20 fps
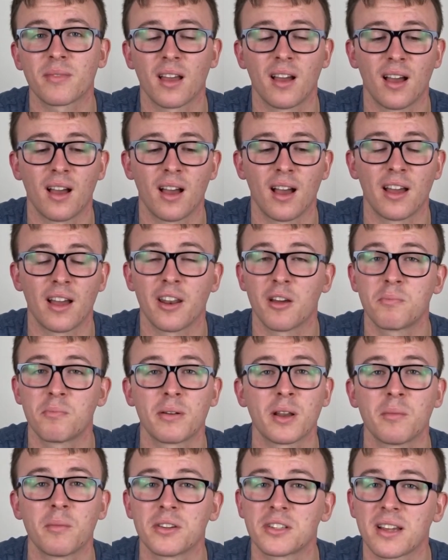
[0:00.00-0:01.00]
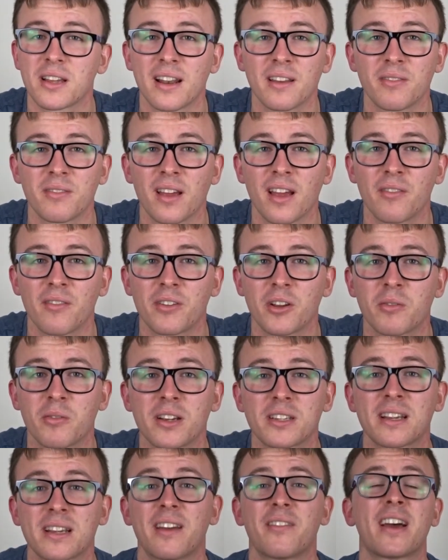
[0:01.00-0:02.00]
I know pretty much every
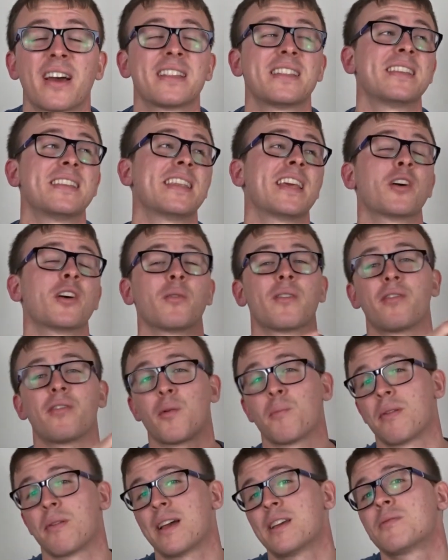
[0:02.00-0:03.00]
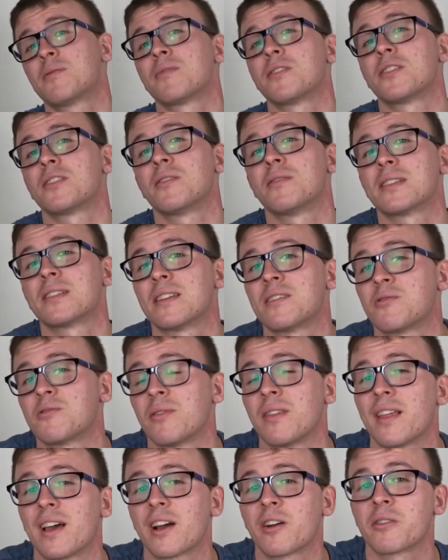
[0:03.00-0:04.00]
question I've had to deal with placement students
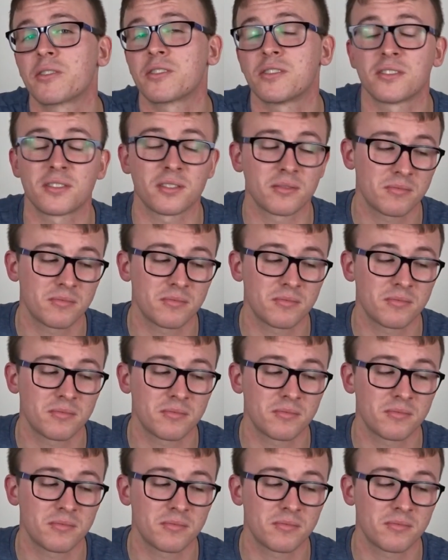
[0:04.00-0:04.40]
answering their questions.